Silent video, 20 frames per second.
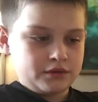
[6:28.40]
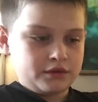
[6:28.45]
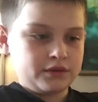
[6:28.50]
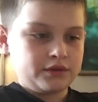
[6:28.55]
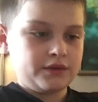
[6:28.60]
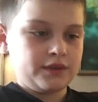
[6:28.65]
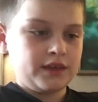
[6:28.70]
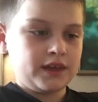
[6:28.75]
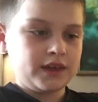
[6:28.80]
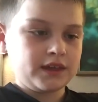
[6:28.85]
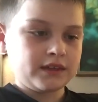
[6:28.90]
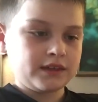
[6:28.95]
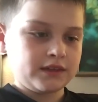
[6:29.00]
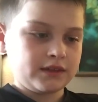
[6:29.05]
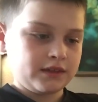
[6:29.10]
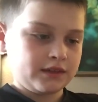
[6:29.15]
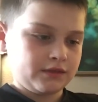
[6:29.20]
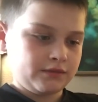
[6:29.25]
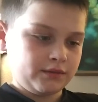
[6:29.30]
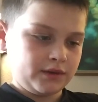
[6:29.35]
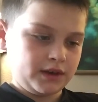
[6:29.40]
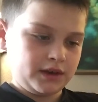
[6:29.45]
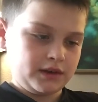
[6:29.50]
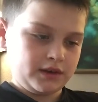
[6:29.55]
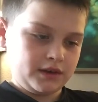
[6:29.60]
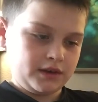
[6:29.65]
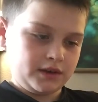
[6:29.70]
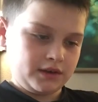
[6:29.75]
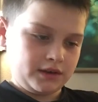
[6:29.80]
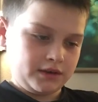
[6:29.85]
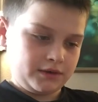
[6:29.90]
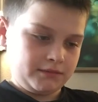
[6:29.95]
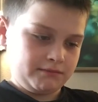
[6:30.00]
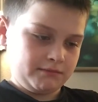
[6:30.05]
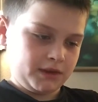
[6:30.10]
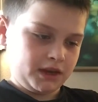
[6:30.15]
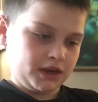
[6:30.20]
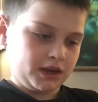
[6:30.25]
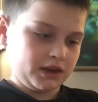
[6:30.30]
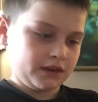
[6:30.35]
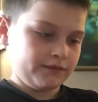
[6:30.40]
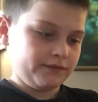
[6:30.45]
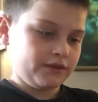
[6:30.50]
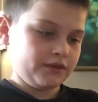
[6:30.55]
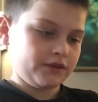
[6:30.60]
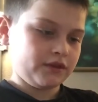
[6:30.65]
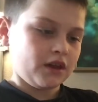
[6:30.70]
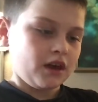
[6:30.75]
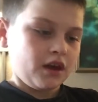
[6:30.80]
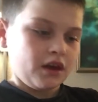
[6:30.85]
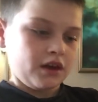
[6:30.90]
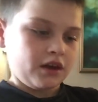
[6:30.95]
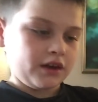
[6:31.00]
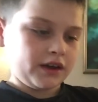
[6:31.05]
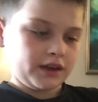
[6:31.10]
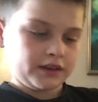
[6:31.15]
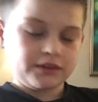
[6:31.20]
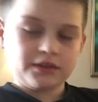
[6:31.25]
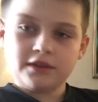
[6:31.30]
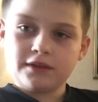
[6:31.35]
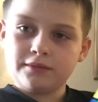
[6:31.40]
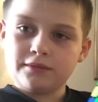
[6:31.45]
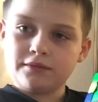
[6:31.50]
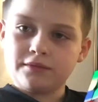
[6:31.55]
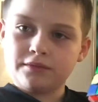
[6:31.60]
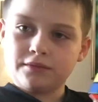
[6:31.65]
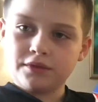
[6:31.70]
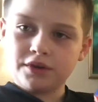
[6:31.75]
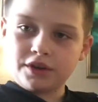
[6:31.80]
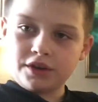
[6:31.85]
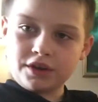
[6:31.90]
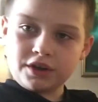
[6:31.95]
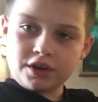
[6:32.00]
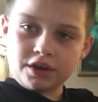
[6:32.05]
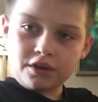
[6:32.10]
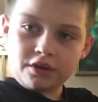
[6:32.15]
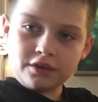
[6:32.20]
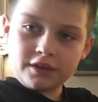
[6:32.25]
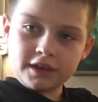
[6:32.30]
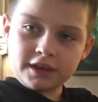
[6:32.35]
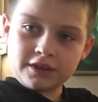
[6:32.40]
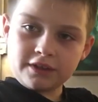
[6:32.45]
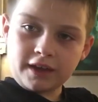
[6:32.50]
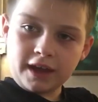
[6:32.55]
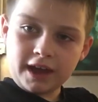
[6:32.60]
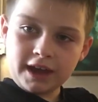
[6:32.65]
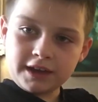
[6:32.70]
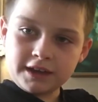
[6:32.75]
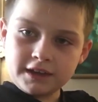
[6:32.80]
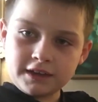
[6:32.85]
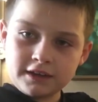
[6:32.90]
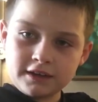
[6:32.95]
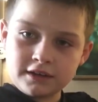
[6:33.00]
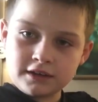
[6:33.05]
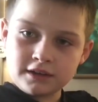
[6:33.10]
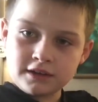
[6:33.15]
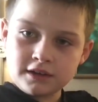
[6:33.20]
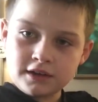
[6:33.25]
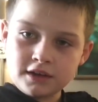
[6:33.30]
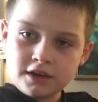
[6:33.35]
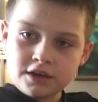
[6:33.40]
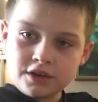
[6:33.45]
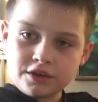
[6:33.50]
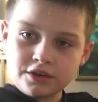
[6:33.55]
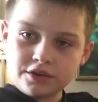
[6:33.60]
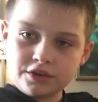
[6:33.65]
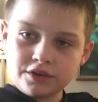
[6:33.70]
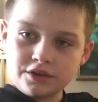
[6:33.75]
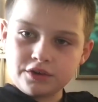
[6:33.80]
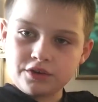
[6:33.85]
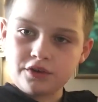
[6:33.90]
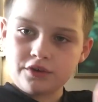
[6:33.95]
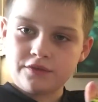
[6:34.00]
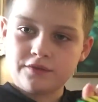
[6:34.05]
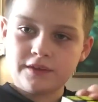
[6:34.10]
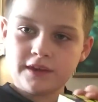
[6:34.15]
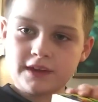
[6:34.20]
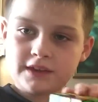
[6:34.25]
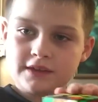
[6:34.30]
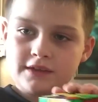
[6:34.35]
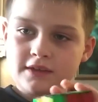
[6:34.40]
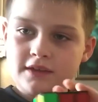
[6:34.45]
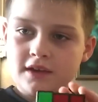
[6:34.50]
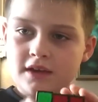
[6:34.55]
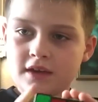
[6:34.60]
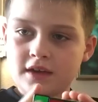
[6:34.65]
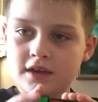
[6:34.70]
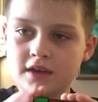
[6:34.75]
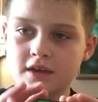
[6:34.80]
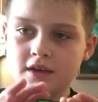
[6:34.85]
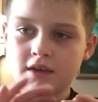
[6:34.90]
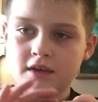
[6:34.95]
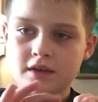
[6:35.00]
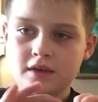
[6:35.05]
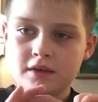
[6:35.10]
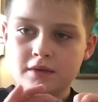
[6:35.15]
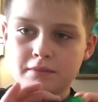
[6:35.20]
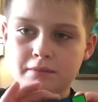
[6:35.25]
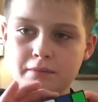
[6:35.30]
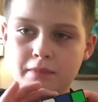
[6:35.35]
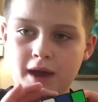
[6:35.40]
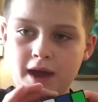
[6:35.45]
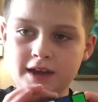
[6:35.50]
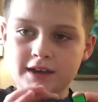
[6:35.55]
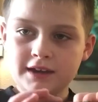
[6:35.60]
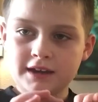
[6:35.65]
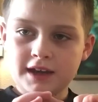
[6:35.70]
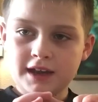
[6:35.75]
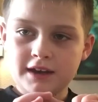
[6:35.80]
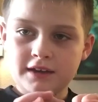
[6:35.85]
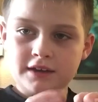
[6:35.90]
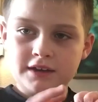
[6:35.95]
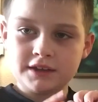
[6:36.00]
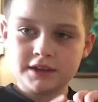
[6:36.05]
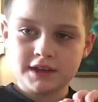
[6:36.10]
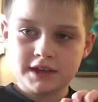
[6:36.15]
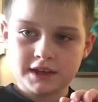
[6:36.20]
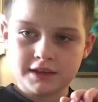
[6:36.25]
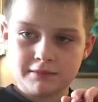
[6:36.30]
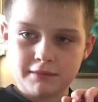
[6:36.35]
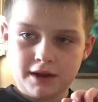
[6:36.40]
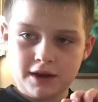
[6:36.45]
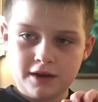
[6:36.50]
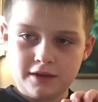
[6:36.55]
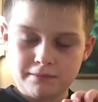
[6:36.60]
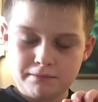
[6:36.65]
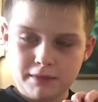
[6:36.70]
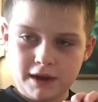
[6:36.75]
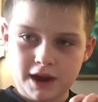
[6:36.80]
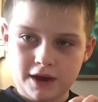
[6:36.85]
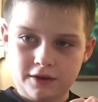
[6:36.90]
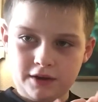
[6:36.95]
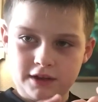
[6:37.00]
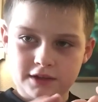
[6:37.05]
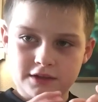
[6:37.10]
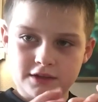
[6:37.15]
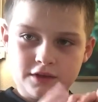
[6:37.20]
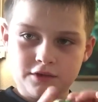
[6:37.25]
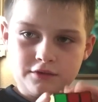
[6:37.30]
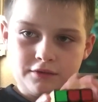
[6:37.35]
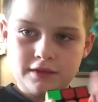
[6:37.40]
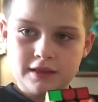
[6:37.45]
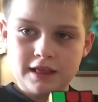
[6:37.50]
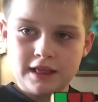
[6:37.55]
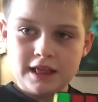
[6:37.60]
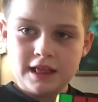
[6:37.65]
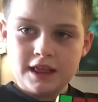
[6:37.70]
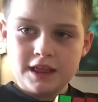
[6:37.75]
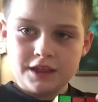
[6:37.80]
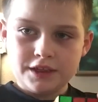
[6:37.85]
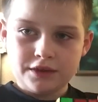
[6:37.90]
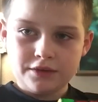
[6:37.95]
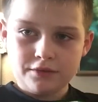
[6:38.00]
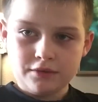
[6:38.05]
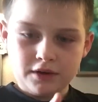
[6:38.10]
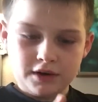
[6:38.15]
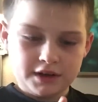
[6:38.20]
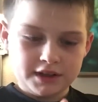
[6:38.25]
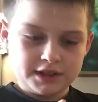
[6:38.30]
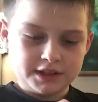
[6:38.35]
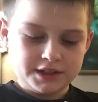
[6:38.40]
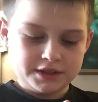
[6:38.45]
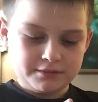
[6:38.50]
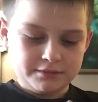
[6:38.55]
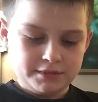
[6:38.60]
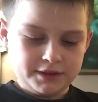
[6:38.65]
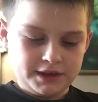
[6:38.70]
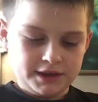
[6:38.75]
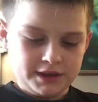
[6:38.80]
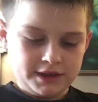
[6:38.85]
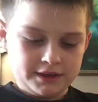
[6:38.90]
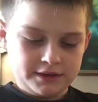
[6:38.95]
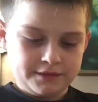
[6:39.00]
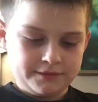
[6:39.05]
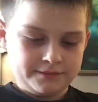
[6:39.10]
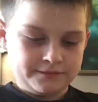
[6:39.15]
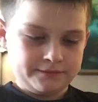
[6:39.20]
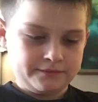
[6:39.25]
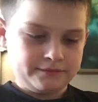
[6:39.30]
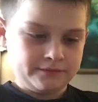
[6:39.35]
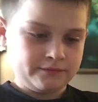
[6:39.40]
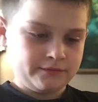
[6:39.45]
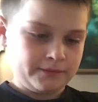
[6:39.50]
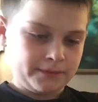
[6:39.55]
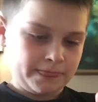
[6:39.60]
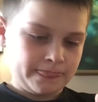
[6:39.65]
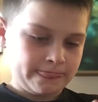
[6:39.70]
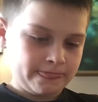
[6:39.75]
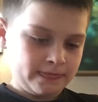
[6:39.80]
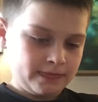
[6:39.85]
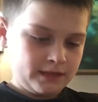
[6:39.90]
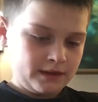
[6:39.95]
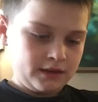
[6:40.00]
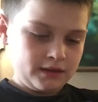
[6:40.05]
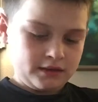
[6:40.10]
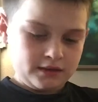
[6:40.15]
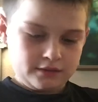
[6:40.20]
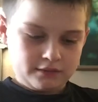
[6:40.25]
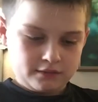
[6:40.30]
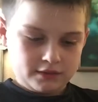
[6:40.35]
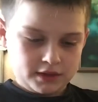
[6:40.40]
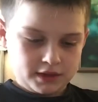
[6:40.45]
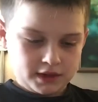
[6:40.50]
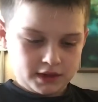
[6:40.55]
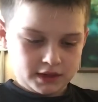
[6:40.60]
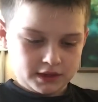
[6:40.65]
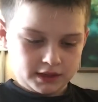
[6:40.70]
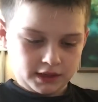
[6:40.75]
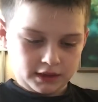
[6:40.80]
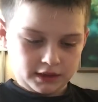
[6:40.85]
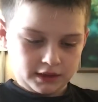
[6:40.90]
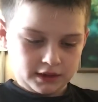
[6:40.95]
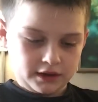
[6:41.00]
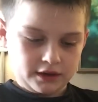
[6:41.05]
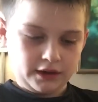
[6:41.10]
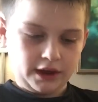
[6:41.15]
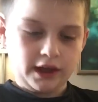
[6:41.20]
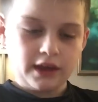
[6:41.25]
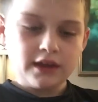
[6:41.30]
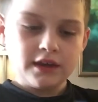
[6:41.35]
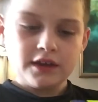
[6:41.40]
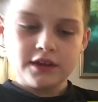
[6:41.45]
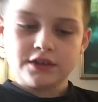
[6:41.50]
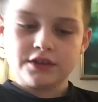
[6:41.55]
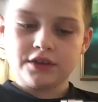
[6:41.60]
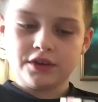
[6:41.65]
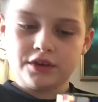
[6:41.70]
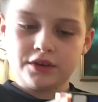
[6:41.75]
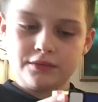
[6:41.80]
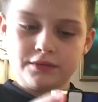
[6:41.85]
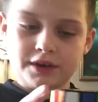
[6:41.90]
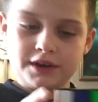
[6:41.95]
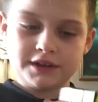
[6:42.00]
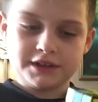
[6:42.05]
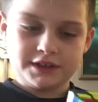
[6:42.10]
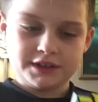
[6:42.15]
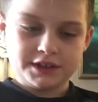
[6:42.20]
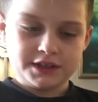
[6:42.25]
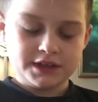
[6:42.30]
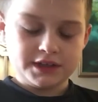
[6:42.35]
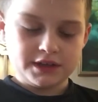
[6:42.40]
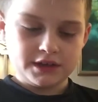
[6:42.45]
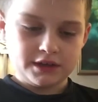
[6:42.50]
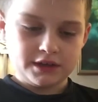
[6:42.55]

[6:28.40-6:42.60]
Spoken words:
this. Wait, I got confused. Yeah, so then where you can go like that, you can do your face back again and pair it. So you want it to be, one second. Okay, so you want